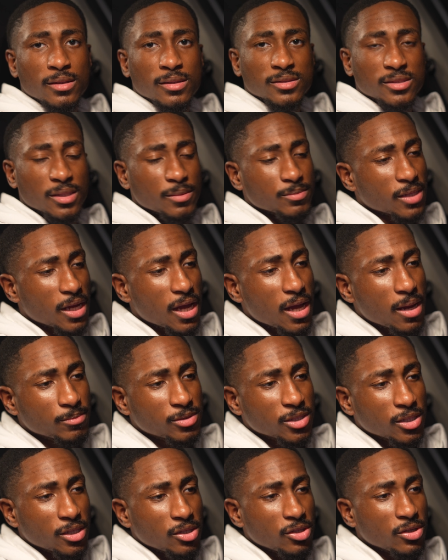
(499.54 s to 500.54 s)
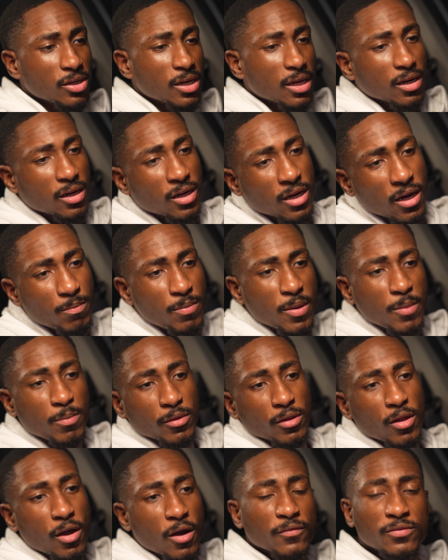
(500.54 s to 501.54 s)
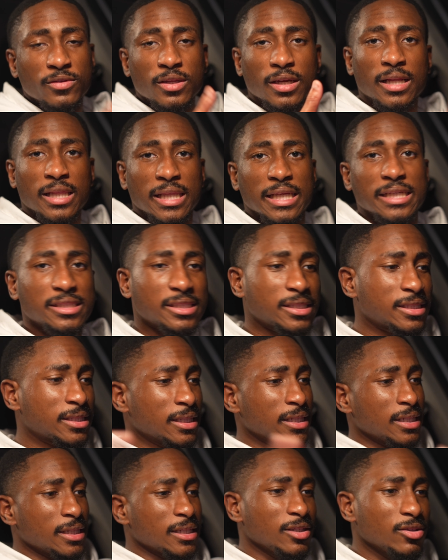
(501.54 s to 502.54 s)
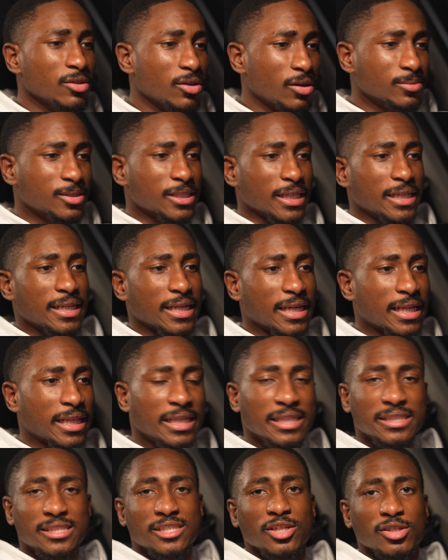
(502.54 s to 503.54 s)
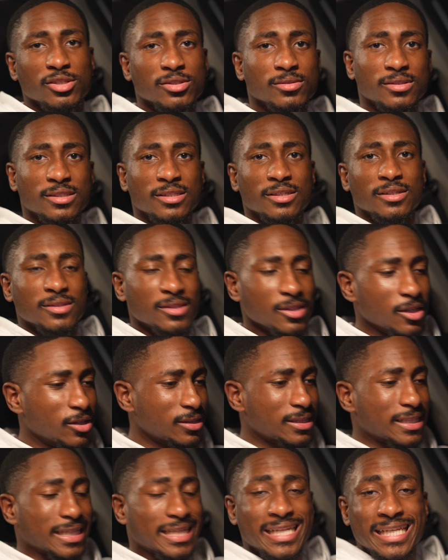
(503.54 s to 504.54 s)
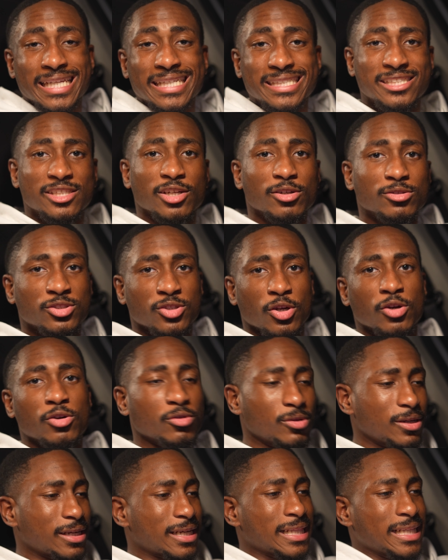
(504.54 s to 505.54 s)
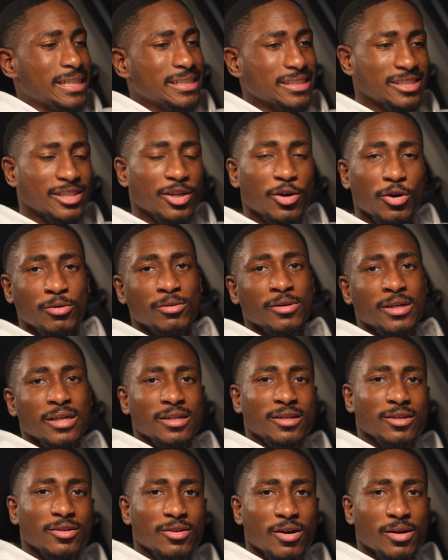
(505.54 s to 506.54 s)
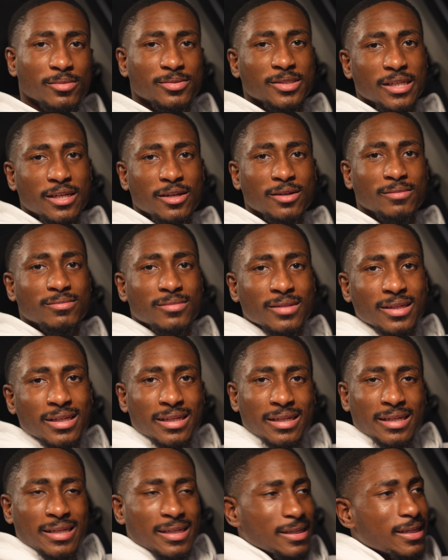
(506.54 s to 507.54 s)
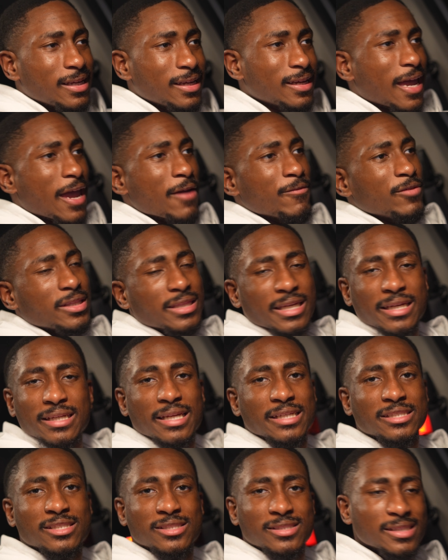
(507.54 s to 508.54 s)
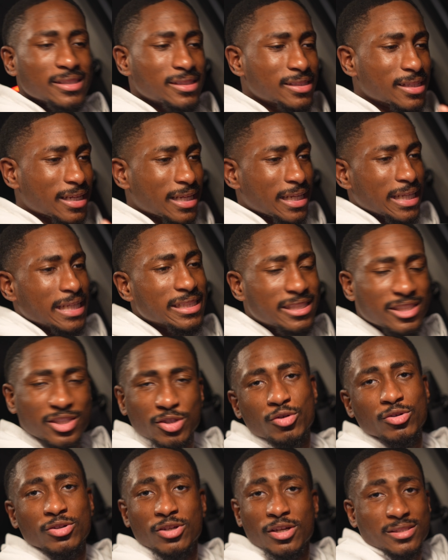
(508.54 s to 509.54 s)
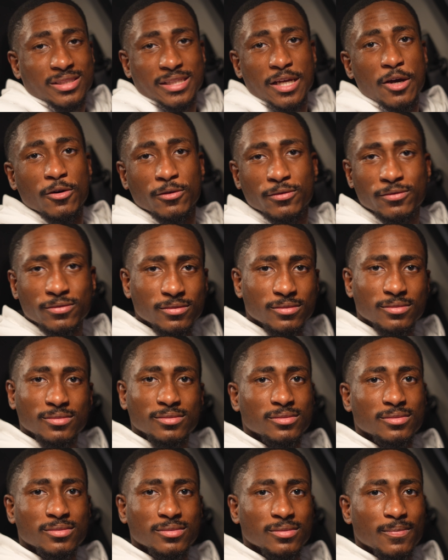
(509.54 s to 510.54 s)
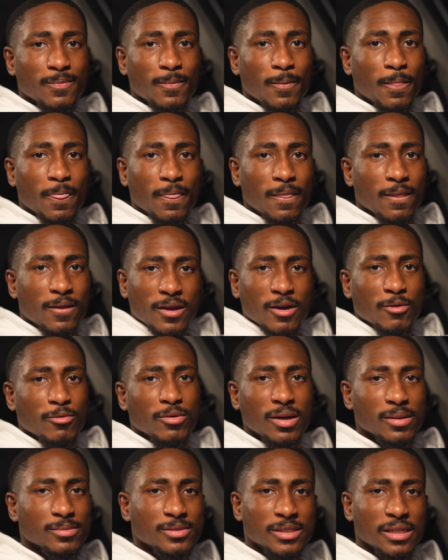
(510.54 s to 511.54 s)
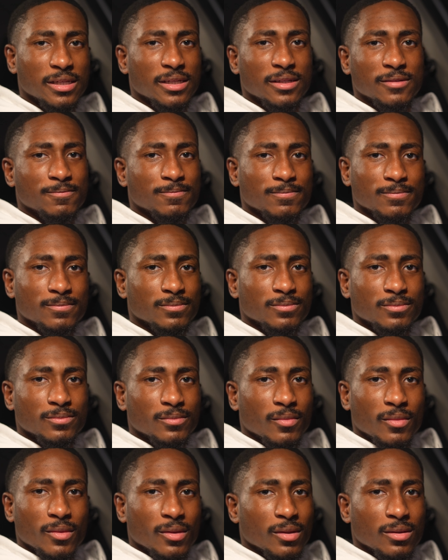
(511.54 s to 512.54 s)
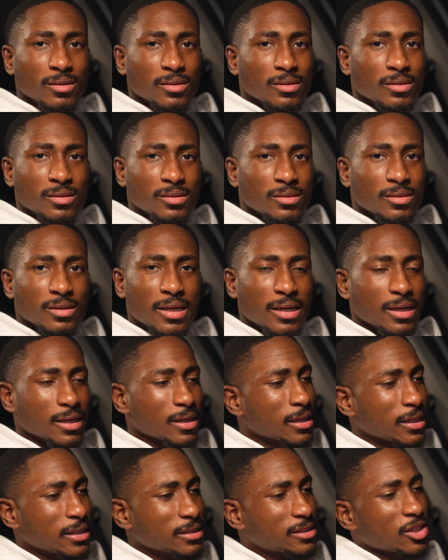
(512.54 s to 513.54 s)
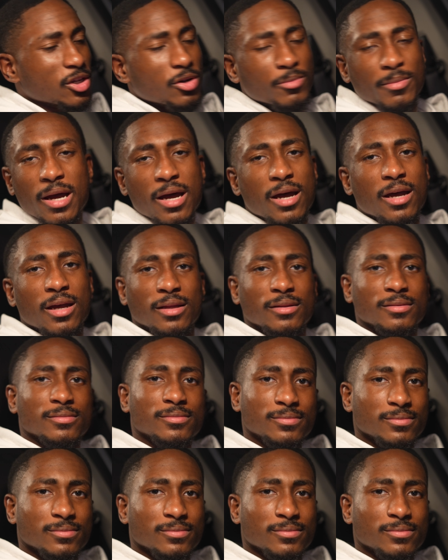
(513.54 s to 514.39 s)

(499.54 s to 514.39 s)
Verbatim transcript: Sometimes you got to cut people off to clinch, you know what I'm saying, to clinch your, your, your, to clinch your circle, to clinch your, you know what I'm saying, everything that's just to clinch you yourself. You get what I'm saying? You got to clinch your mind.